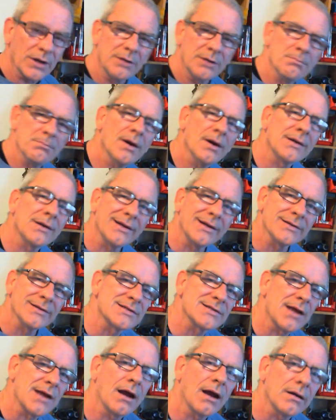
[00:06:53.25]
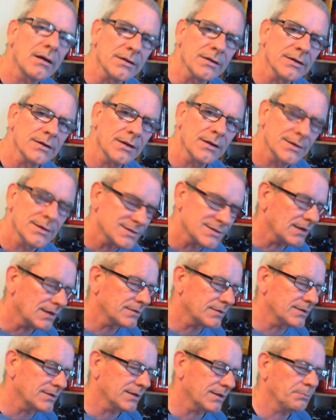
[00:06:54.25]
of modelling started
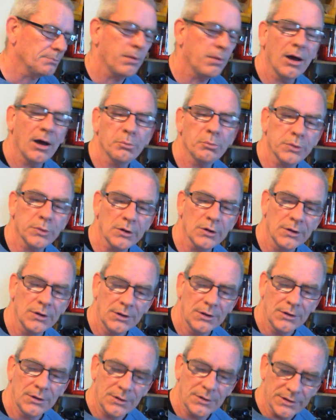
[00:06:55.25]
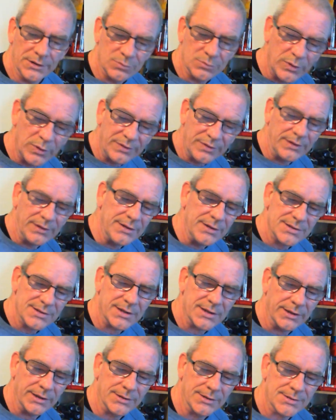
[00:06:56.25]
to get popular, is with these
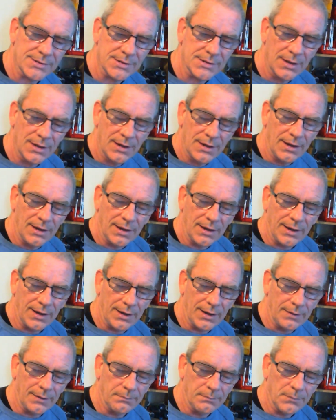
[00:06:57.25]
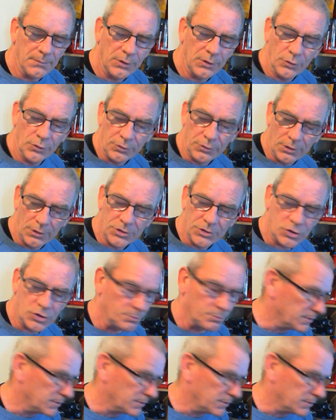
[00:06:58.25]
kits. I know they're all German